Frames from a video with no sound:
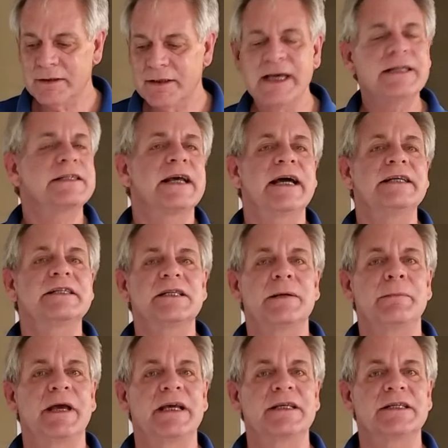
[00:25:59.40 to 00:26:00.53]
It tastes
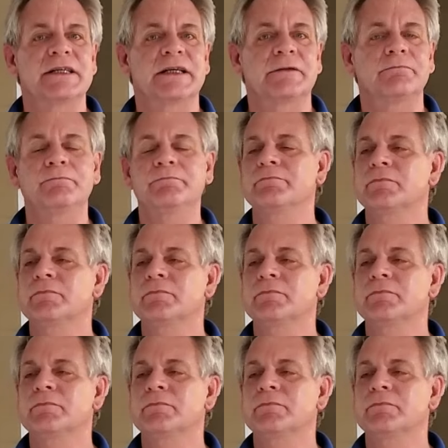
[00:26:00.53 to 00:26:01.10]
amazing.